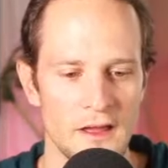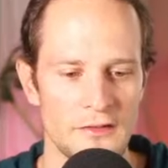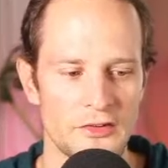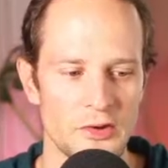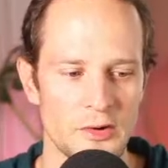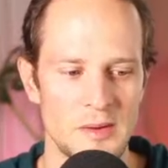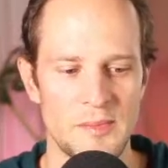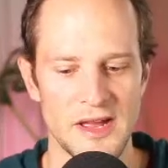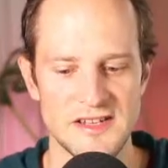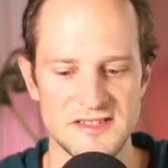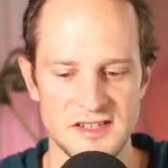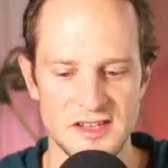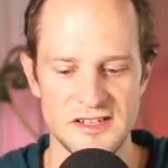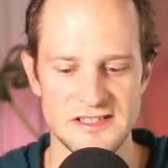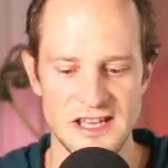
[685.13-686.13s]
And so we're
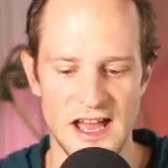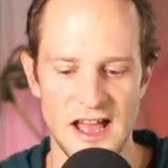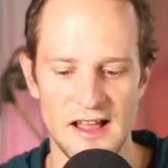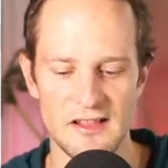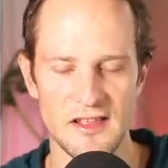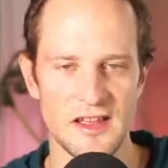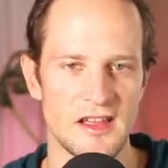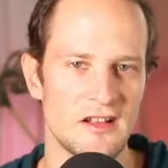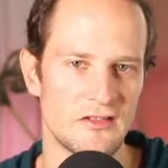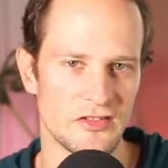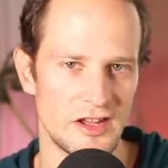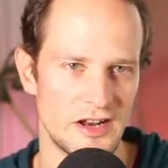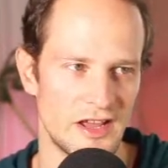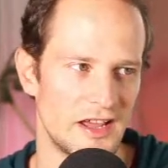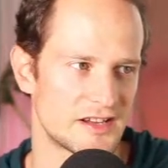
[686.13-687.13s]
basically telling
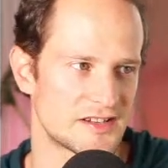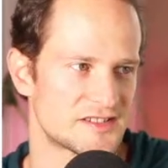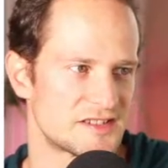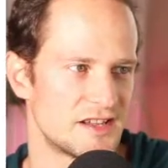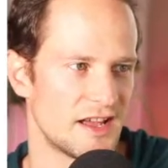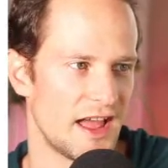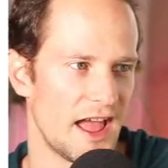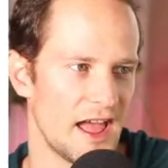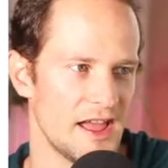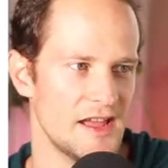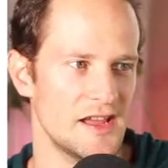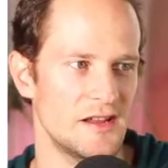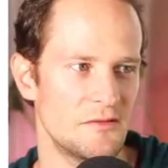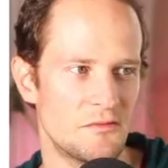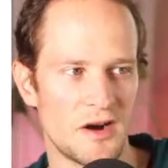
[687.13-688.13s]
Linux,
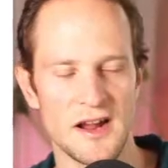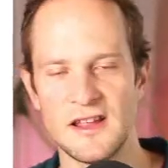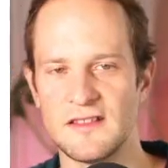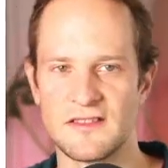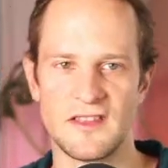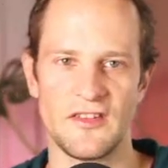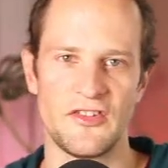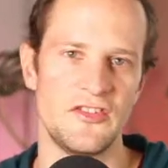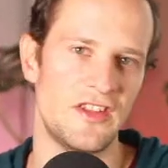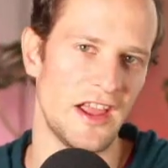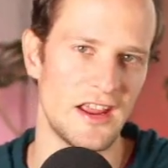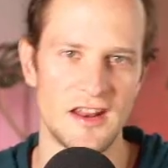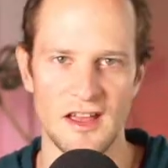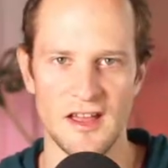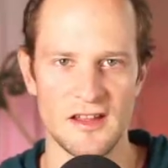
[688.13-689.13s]
hey, write this
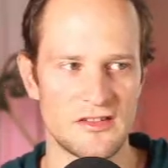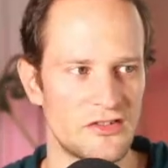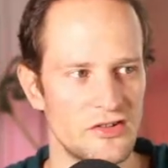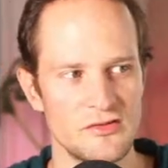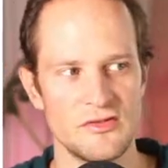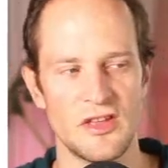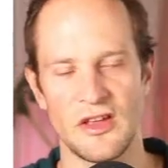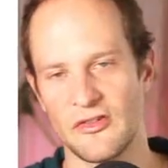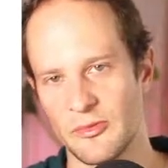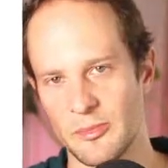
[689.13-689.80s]
data to this